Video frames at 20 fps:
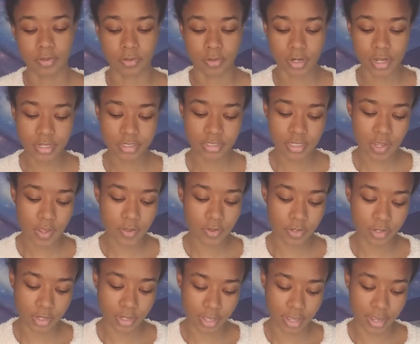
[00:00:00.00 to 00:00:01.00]
Rhassoul
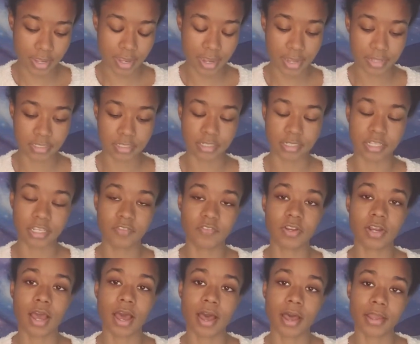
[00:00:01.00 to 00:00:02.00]
clay has an
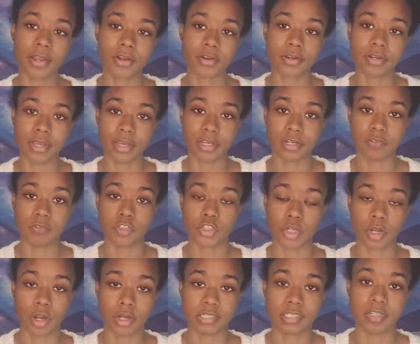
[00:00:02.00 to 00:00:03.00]
even higher negative
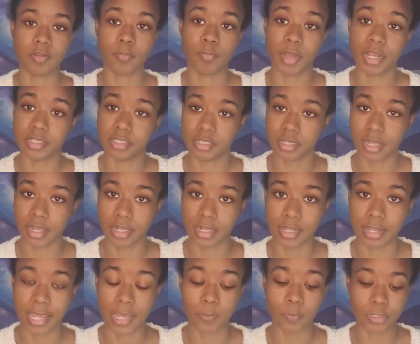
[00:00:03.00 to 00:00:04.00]
charge than bentonite clay,